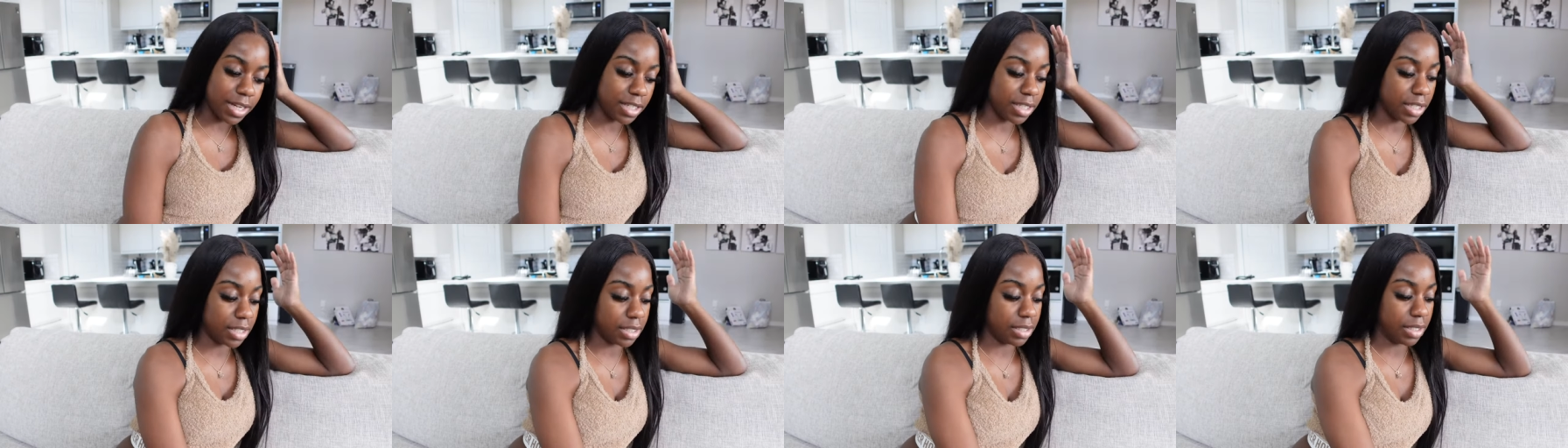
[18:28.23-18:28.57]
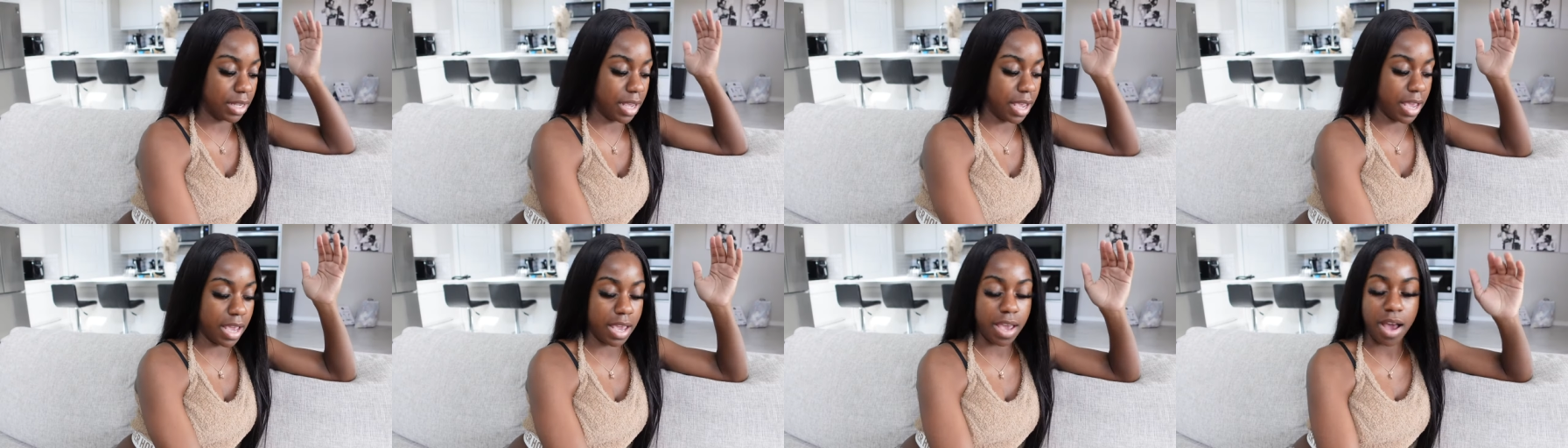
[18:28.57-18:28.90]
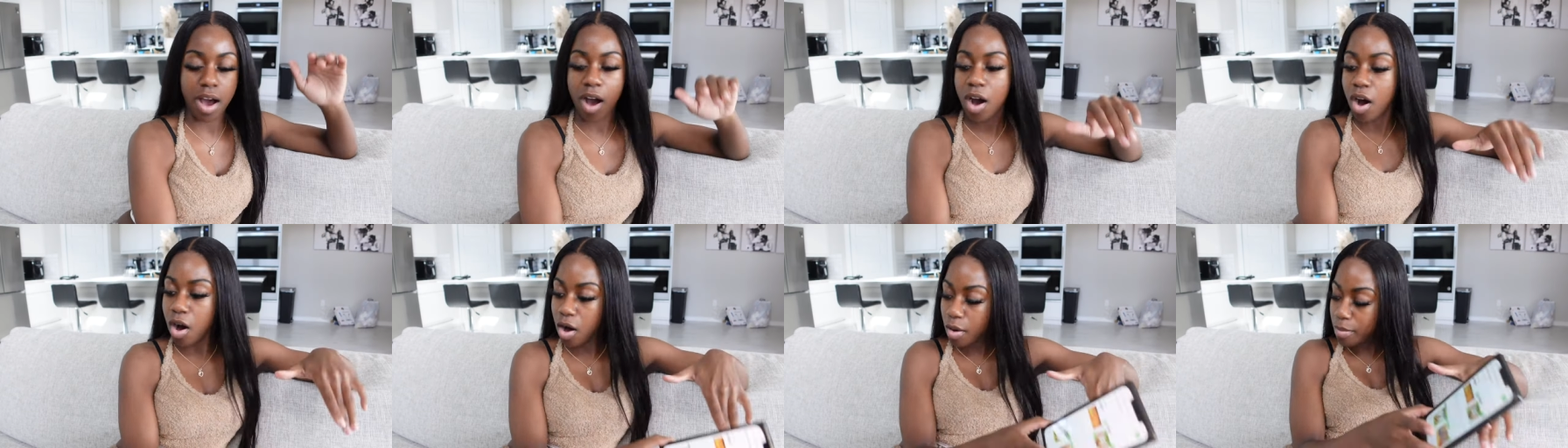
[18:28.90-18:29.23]
I just ate
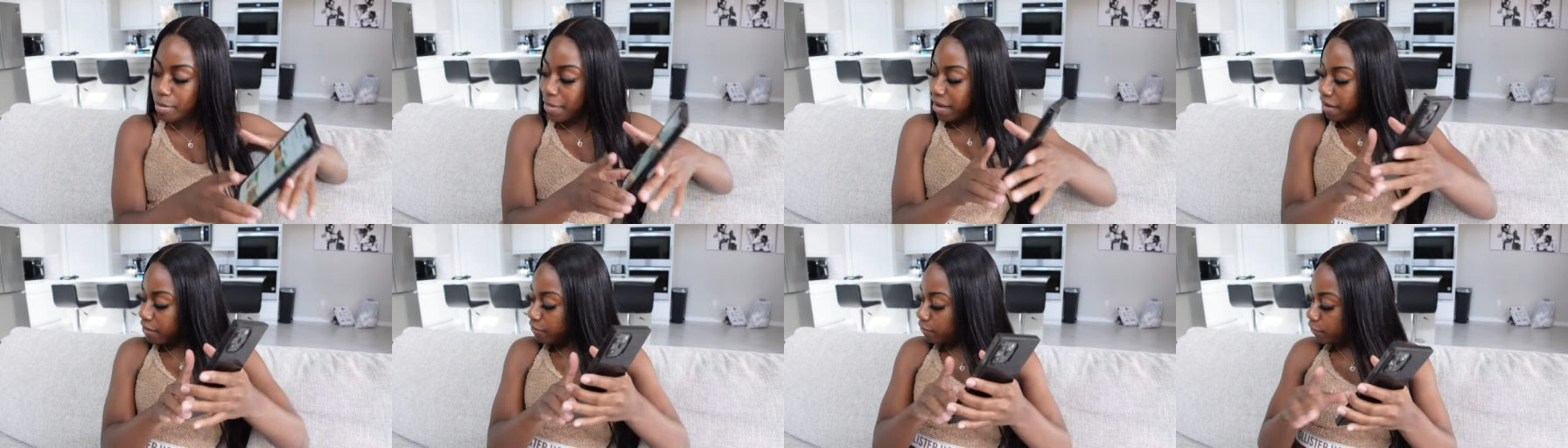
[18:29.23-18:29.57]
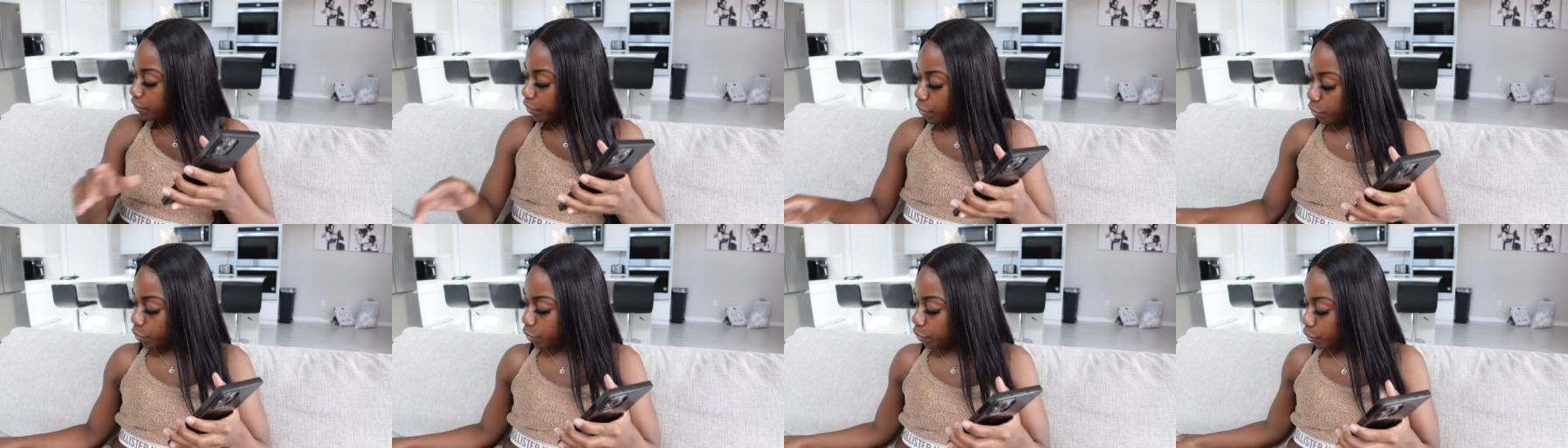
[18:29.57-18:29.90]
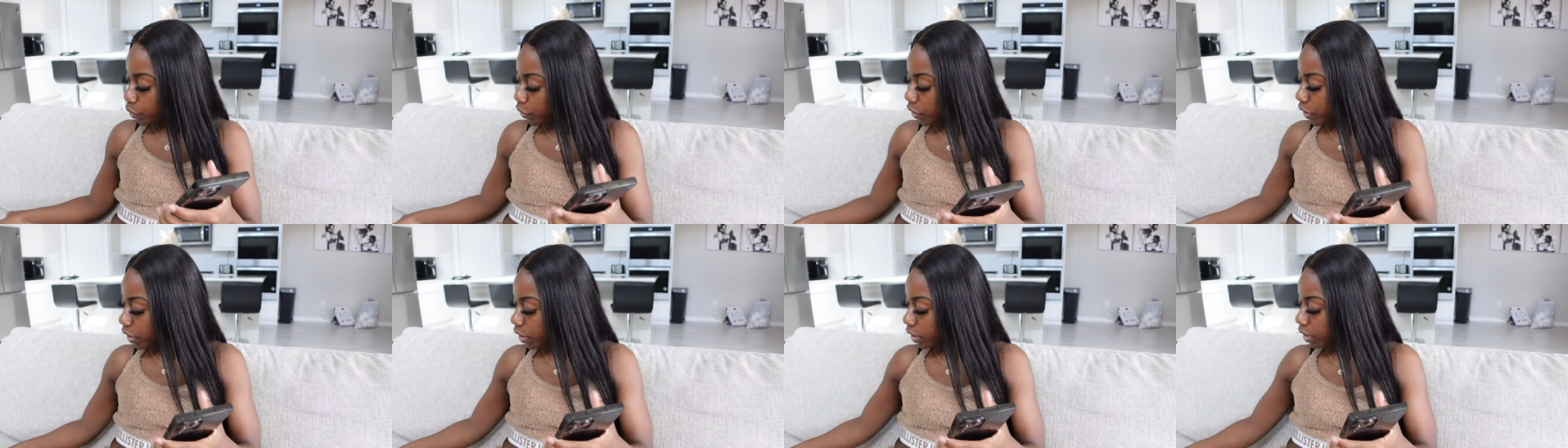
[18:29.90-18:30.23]
all my
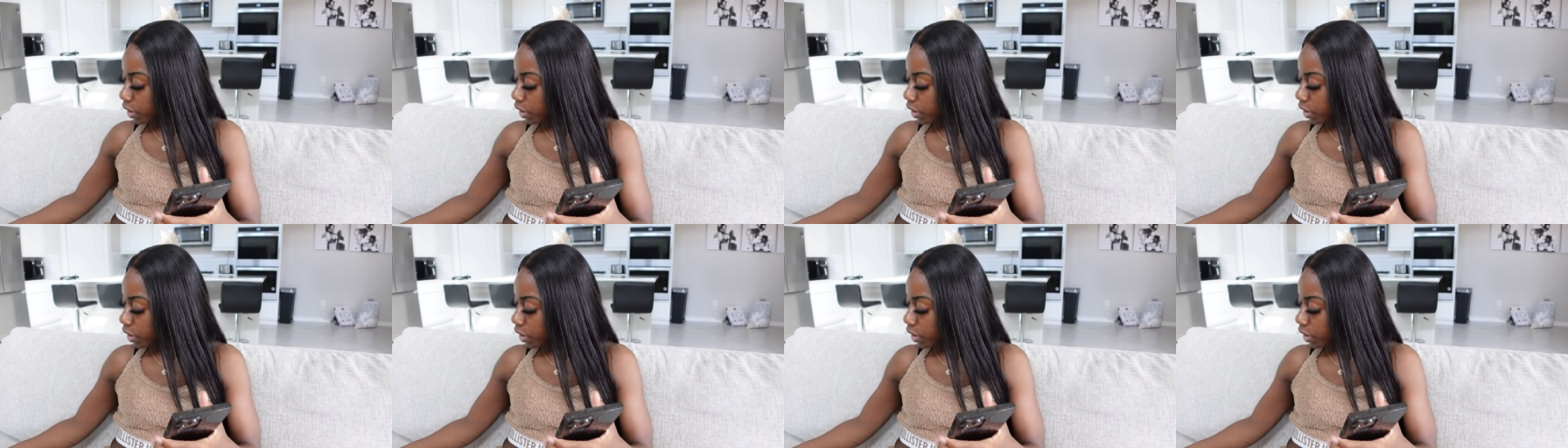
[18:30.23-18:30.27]
food